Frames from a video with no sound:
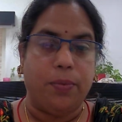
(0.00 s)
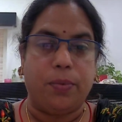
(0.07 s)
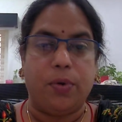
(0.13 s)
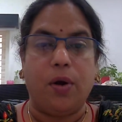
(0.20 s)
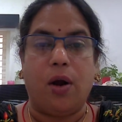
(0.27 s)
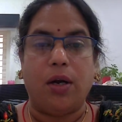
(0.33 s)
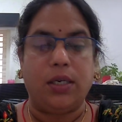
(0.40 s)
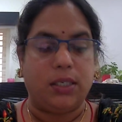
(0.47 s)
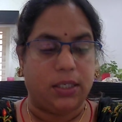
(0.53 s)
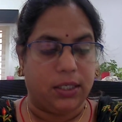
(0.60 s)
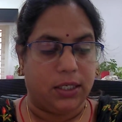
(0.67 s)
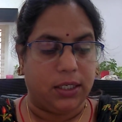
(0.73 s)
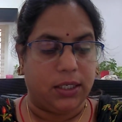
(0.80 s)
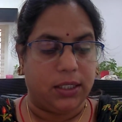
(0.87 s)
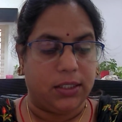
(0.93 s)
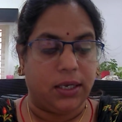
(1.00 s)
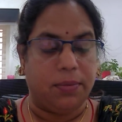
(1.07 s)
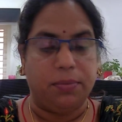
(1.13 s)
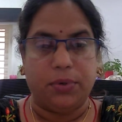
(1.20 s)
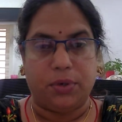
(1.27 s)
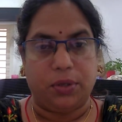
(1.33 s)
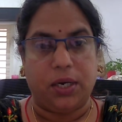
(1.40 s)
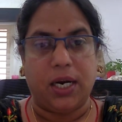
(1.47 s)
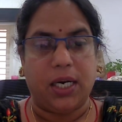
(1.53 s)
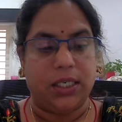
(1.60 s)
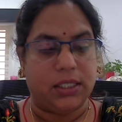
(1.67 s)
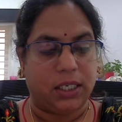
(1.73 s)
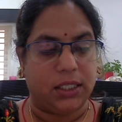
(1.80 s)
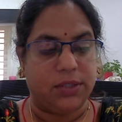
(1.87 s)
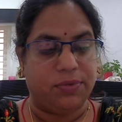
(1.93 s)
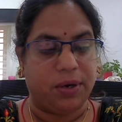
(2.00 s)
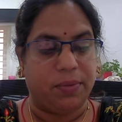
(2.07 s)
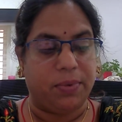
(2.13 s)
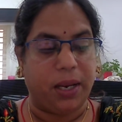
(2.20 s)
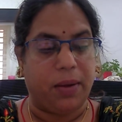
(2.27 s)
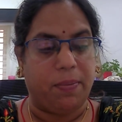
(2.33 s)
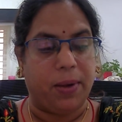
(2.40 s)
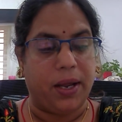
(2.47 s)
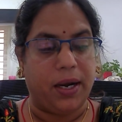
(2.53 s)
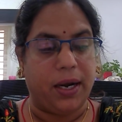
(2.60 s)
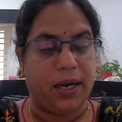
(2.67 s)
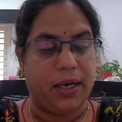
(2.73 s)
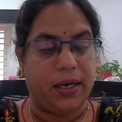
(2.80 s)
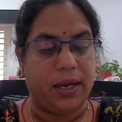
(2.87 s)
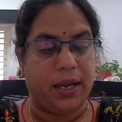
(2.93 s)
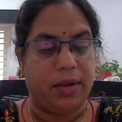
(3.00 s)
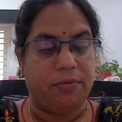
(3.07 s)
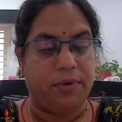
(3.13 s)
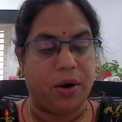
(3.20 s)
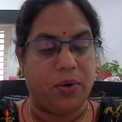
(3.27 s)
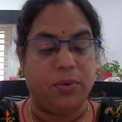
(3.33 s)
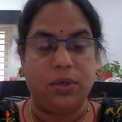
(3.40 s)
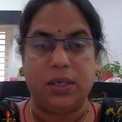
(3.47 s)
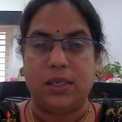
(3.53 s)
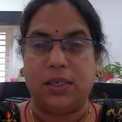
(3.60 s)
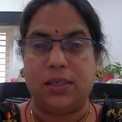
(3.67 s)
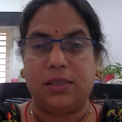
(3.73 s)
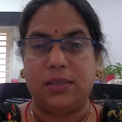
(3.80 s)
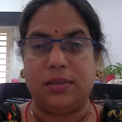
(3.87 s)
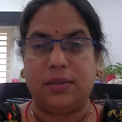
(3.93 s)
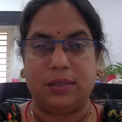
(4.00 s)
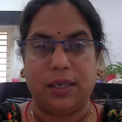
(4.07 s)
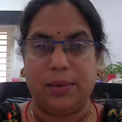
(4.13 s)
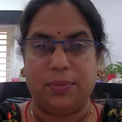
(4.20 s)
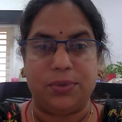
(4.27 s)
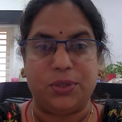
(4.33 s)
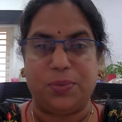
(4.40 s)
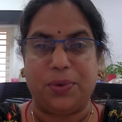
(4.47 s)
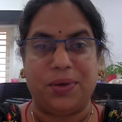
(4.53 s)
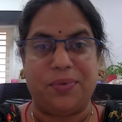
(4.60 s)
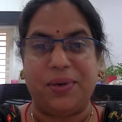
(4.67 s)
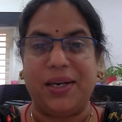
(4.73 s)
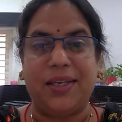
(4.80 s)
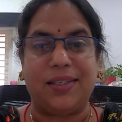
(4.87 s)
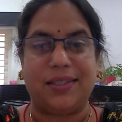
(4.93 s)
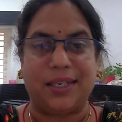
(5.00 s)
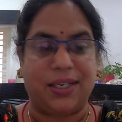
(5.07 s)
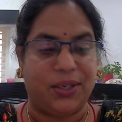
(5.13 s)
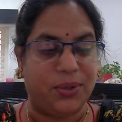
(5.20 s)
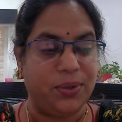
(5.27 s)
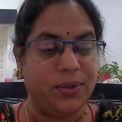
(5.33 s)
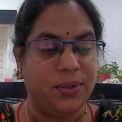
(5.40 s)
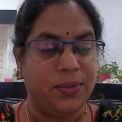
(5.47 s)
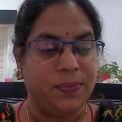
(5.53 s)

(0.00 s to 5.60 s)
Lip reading: got some rudrakshas from Nepal, and I found them to be very genuine.